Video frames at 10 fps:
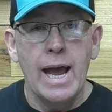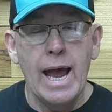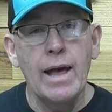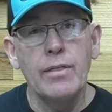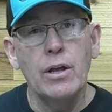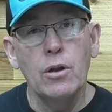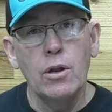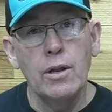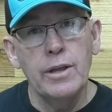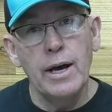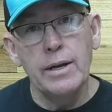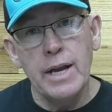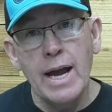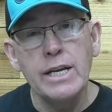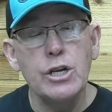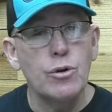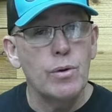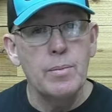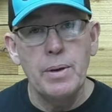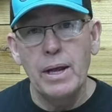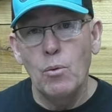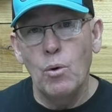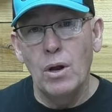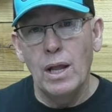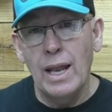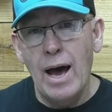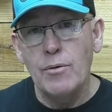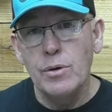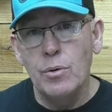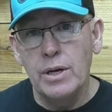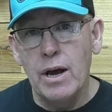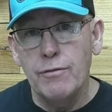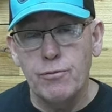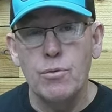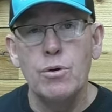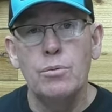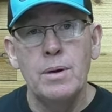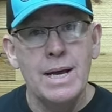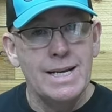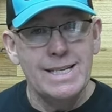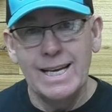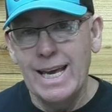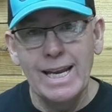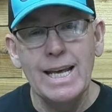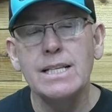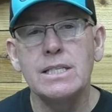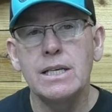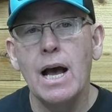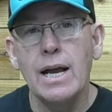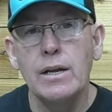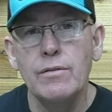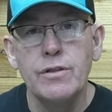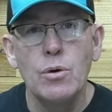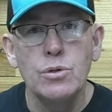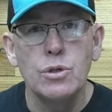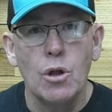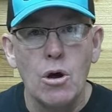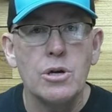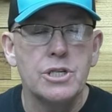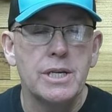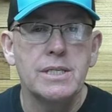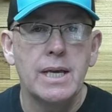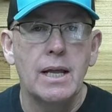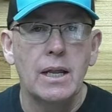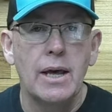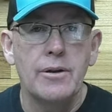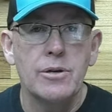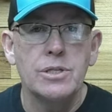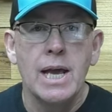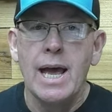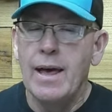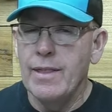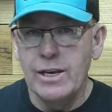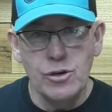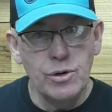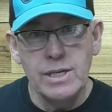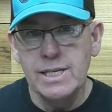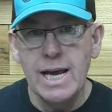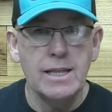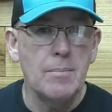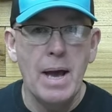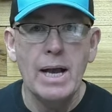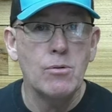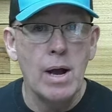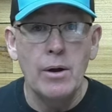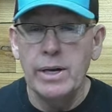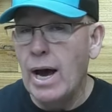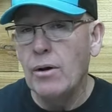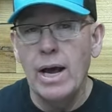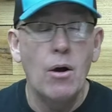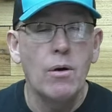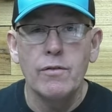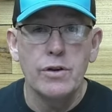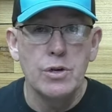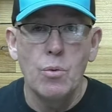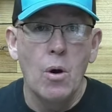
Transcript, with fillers: and the 90-degree bit will allow you enough room to get inside of those large inset letters, and then you can take the background out however you